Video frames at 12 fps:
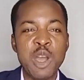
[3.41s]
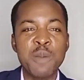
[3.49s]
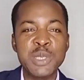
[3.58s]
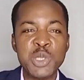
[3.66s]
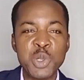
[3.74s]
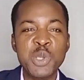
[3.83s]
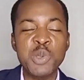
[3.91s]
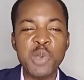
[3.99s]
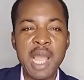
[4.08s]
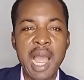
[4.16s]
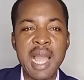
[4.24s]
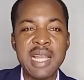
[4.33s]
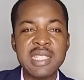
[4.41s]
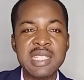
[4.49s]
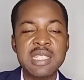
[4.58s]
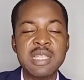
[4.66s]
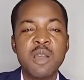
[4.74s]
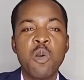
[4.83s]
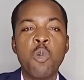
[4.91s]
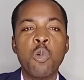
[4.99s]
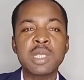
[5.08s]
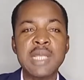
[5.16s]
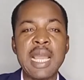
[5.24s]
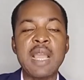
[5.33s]
I'll be showing you guys
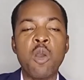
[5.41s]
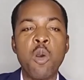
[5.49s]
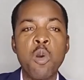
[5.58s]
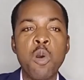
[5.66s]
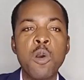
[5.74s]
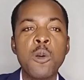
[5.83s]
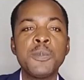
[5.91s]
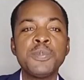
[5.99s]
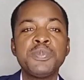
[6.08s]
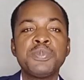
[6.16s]
what I call